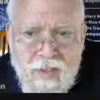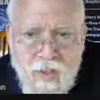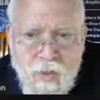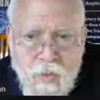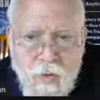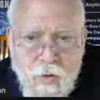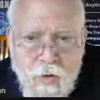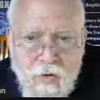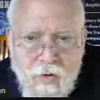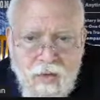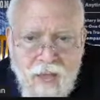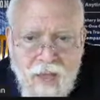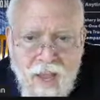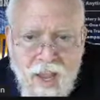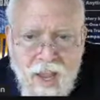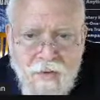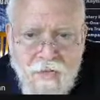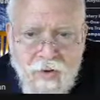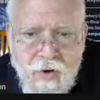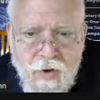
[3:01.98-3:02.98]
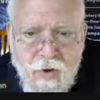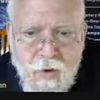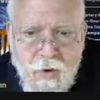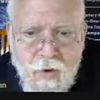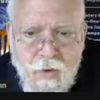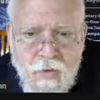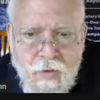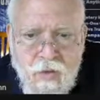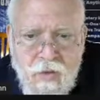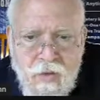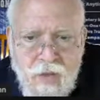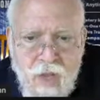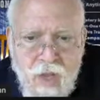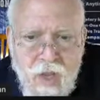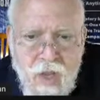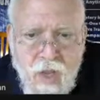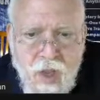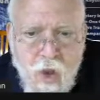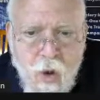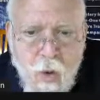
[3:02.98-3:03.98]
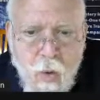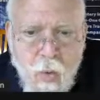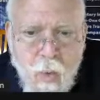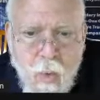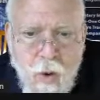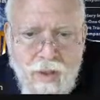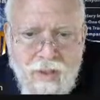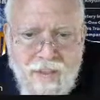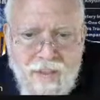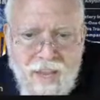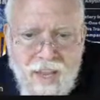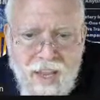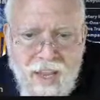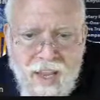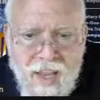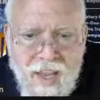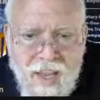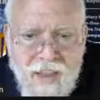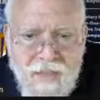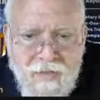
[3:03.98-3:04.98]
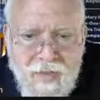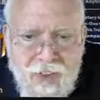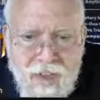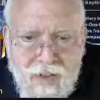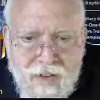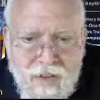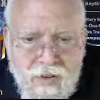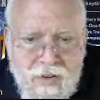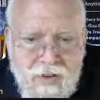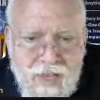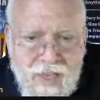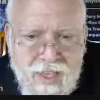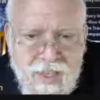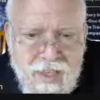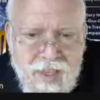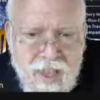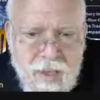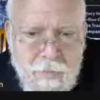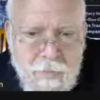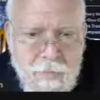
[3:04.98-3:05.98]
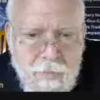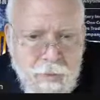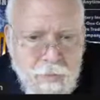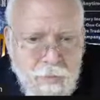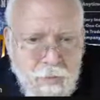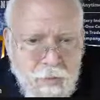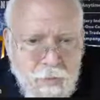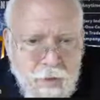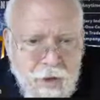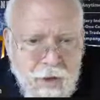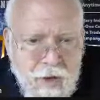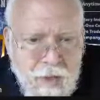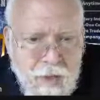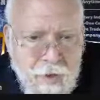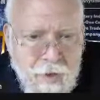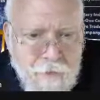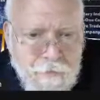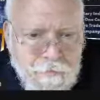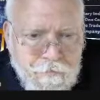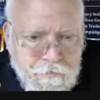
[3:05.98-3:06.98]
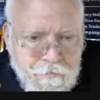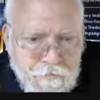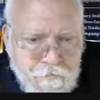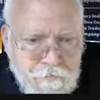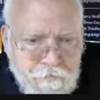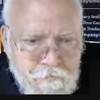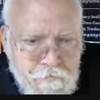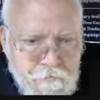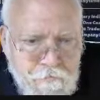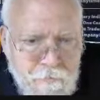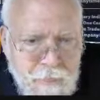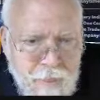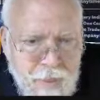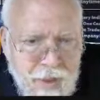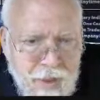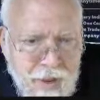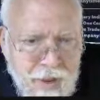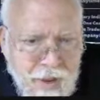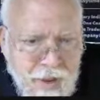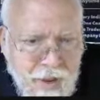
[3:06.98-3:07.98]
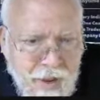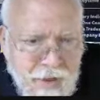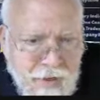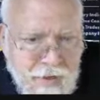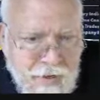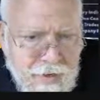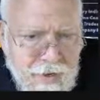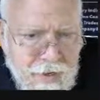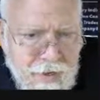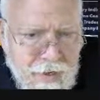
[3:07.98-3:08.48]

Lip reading: and Thursday afternoons. Wednesday evening, there's the light member meeting, and